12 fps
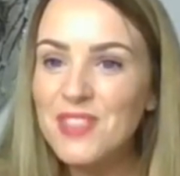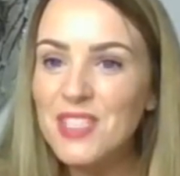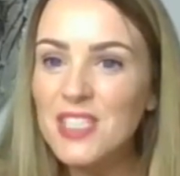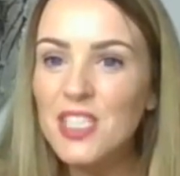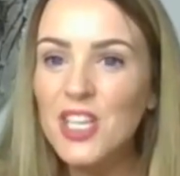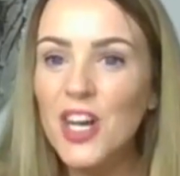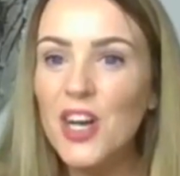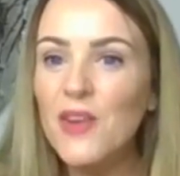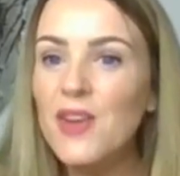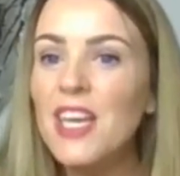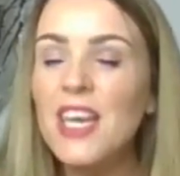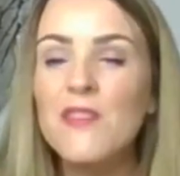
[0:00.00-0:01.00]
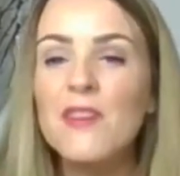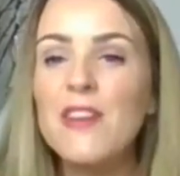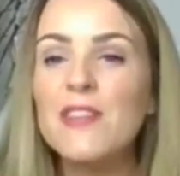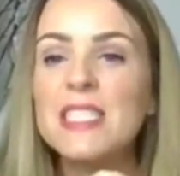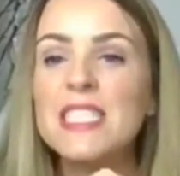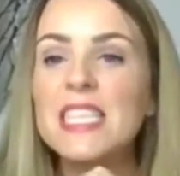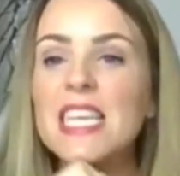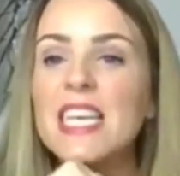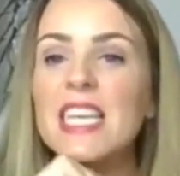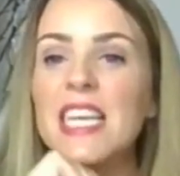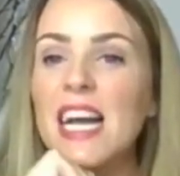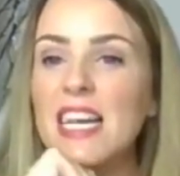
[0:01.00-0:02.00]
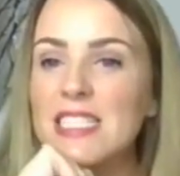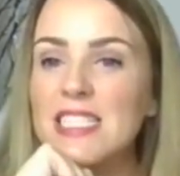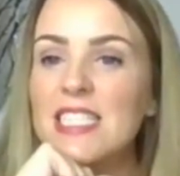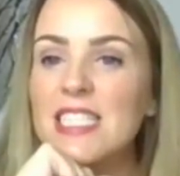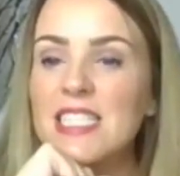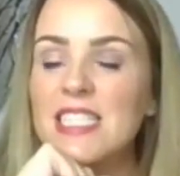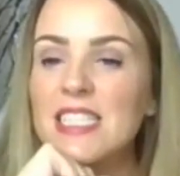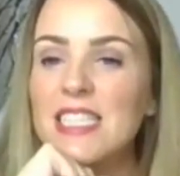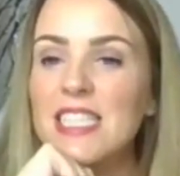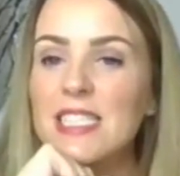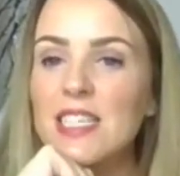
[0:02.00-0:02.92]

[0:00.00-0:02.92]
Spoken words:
No. Verity, in accidents and things